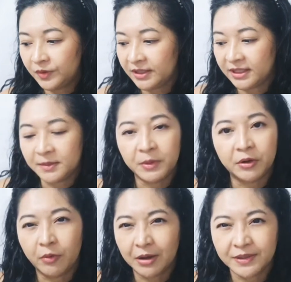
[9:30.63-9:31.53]
this has
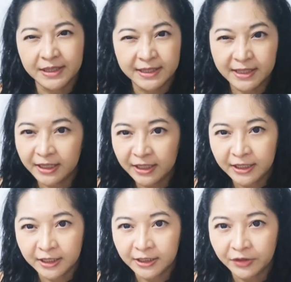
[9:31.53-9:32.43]
been around since
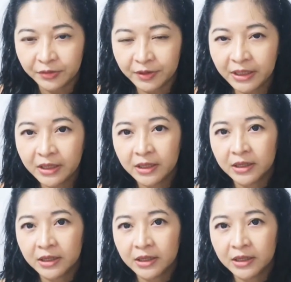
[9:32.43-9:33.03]
1993.